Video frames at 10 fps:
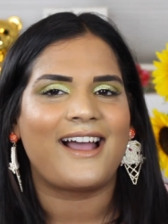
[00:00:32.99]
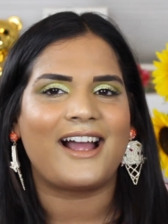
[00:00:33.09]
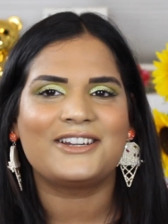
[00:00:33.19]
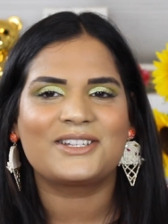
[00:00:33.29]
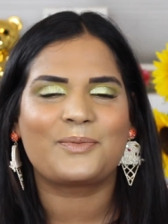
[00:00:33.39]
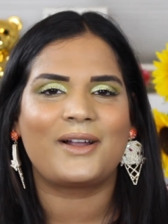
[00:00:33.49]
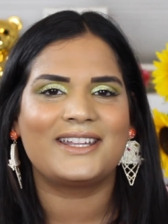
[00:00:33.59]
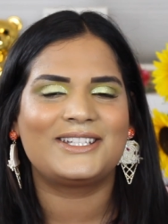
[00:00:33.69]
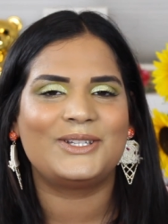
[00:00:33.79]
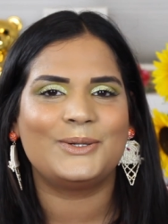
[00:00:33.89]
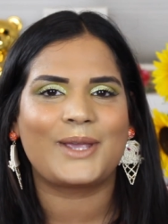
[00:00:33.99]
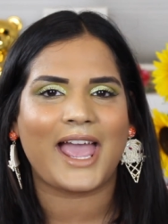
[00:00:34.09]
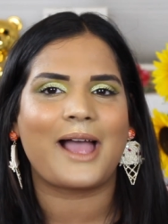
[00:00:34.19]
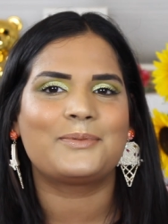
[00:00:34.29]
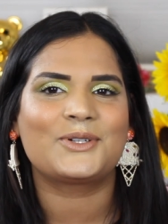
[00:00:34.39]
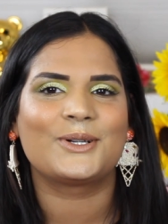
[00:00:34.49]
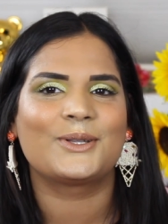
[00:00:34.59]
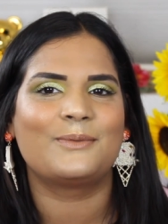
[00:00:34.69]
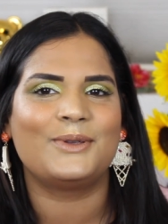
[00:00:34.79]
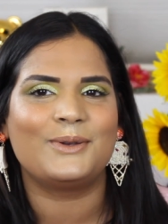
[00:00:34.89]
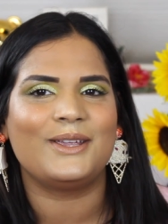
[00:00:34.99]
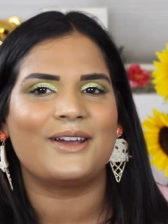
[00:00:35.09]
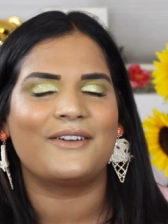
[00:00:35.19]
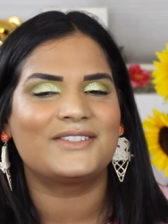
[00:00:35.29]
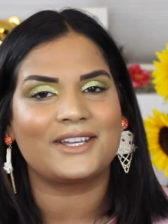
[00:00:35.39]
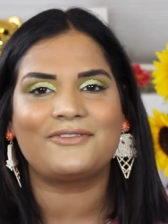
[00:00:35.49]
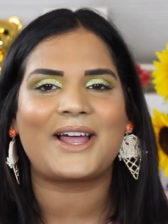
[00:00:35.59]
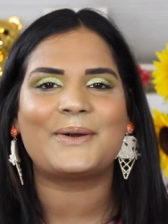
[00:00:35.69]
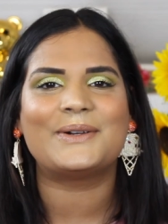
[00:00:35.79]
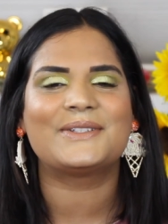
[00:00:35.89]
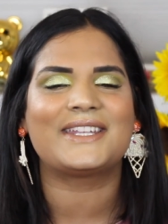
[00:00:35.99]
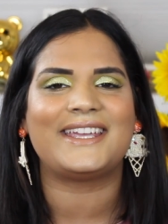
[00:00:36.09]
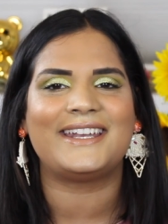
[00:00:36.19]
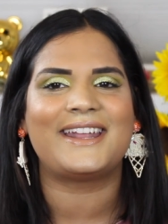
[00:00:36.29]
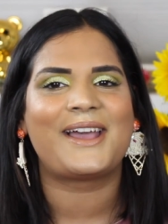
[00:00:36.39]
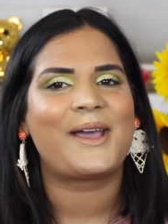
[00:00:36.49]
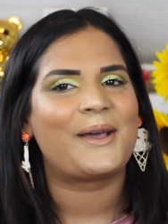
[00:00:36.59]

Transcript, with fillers: I just wanted to capture the beauty of sunflowers in